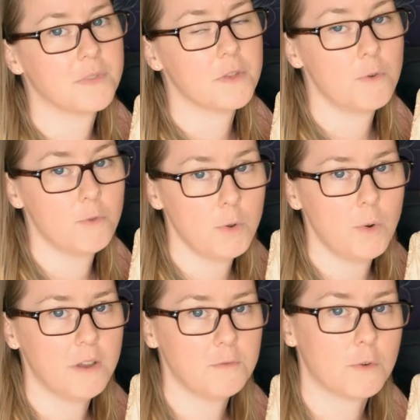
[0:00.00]
the
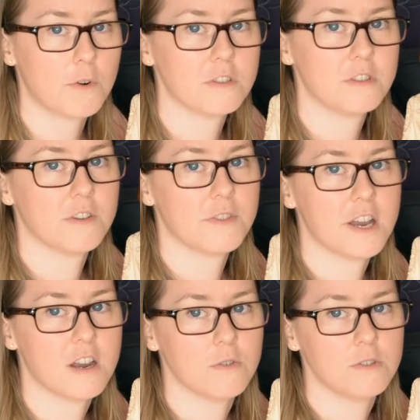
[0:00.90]
ruling force of the
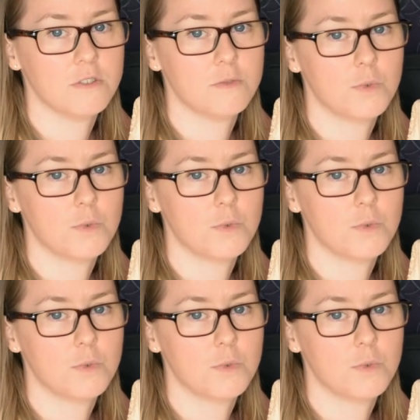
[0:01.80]
house,